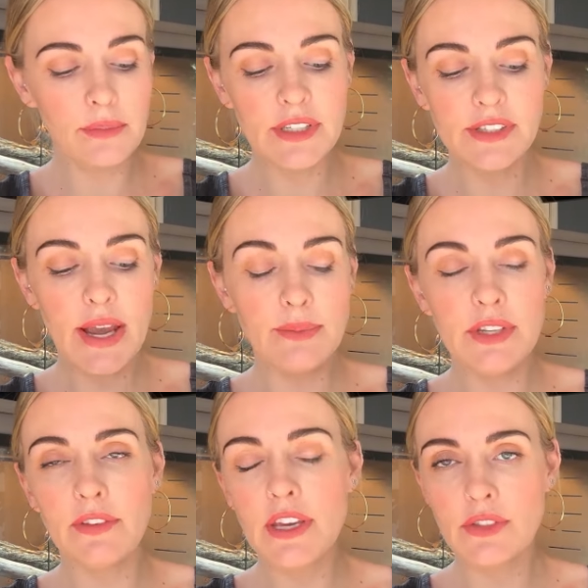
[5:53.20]
types
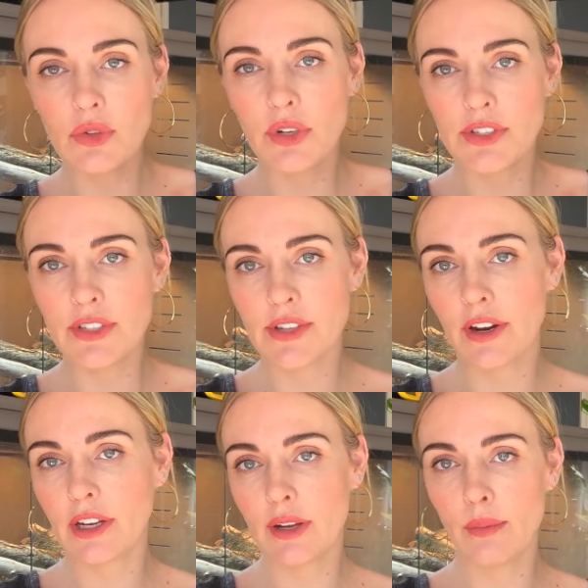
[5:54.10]
of heat sources are
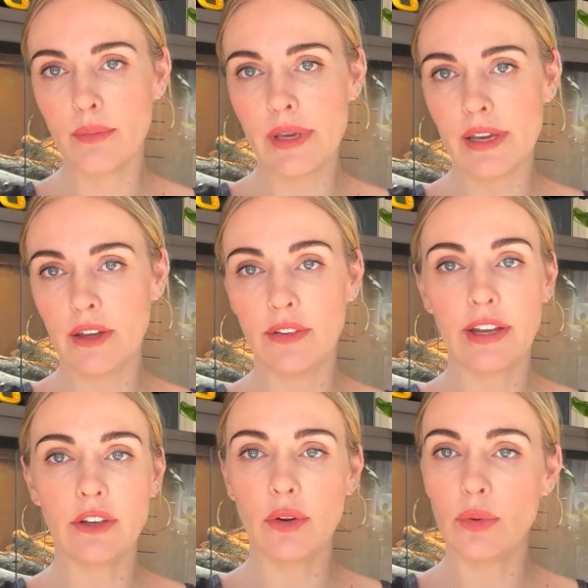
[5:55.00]
going to be like
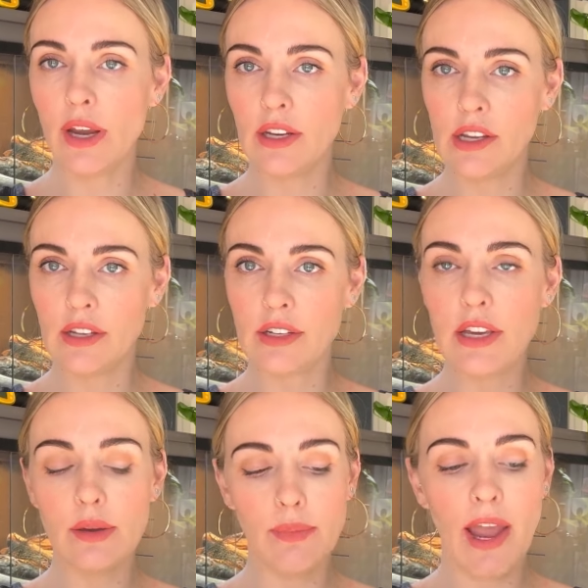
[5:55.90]
your radiant
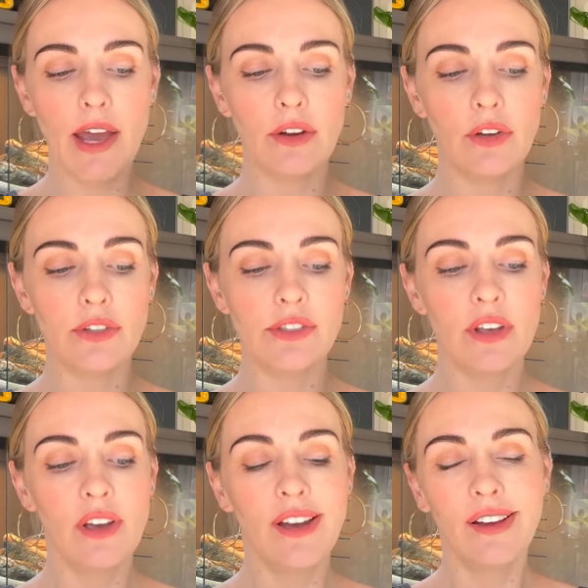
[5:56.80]
heat panels.
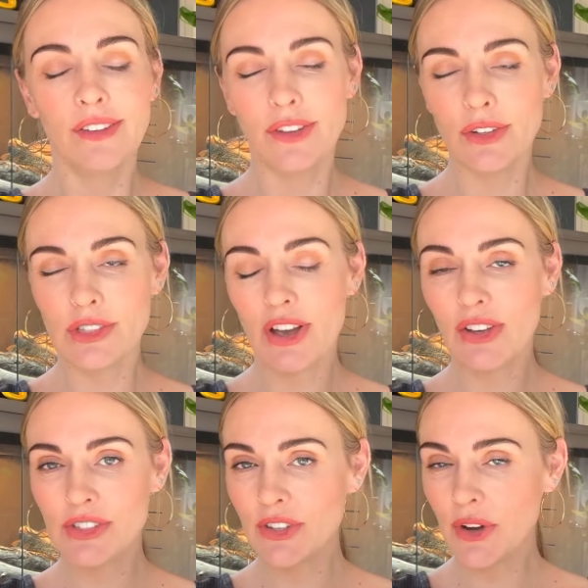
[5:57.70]
Those
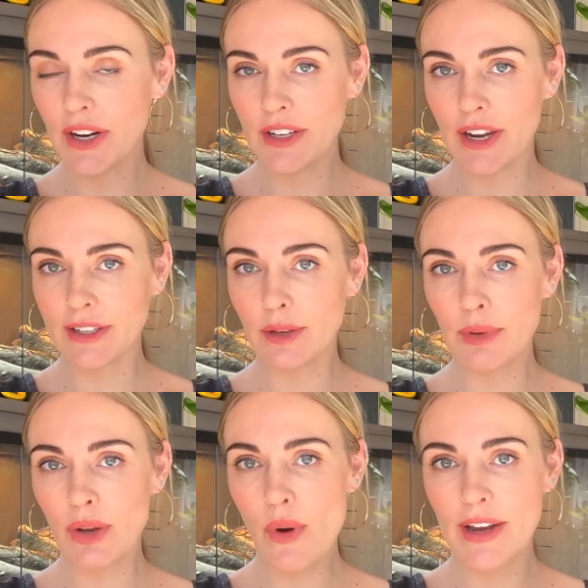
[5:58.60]
also are not going to be
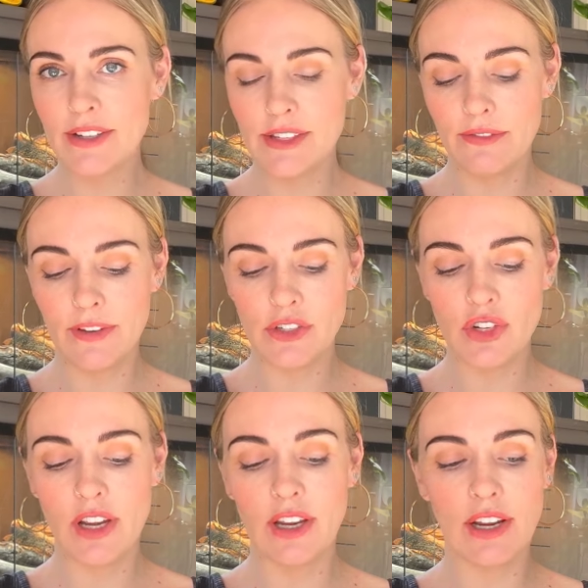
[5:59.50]
quite as
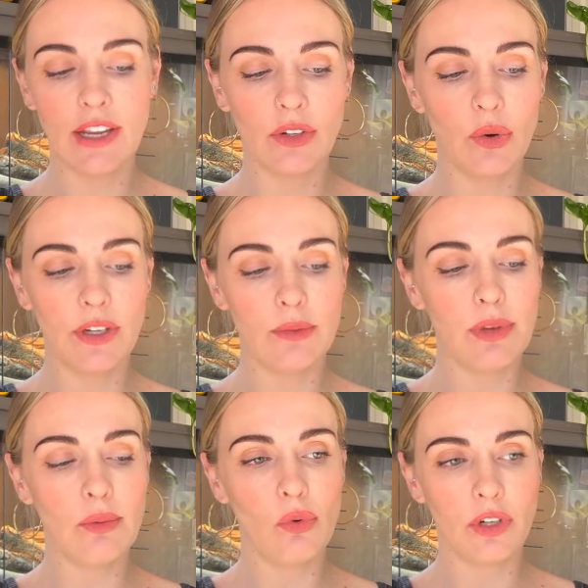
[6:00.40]
efficient and going to
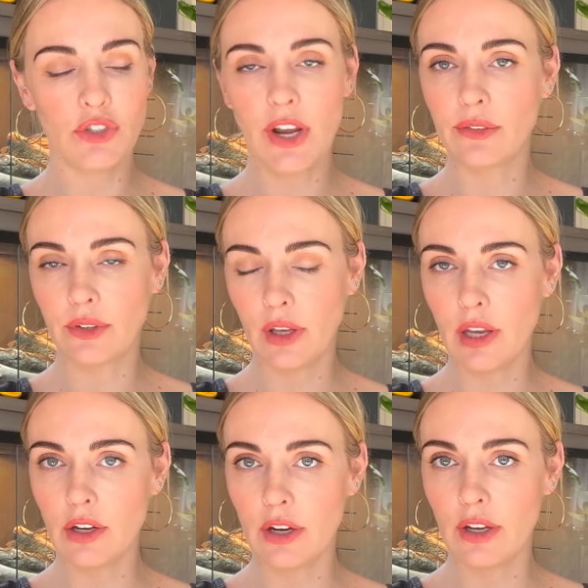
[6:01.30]
be more generally
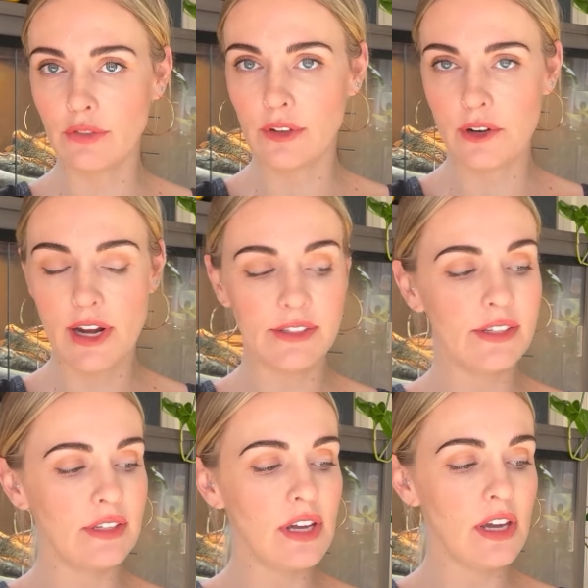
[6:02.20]
your infrared
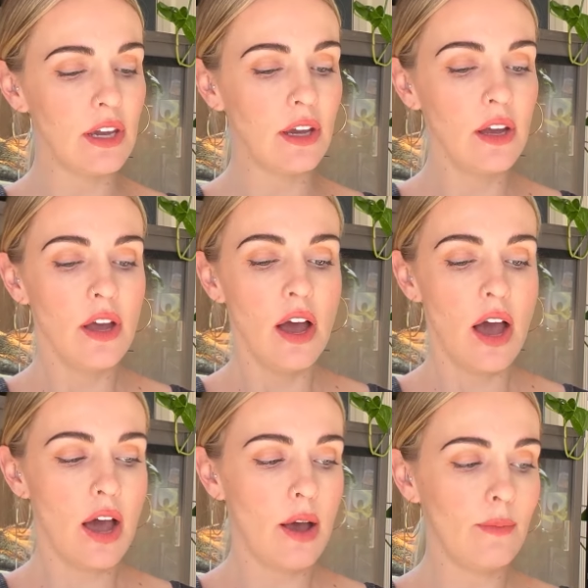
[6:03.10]
C.
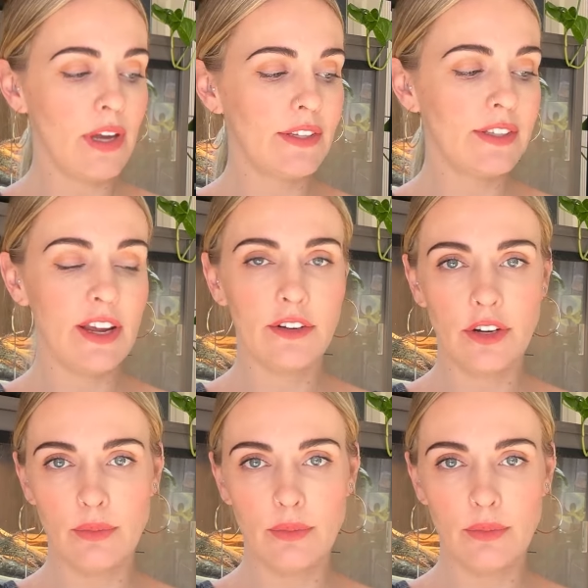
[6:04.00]
A standard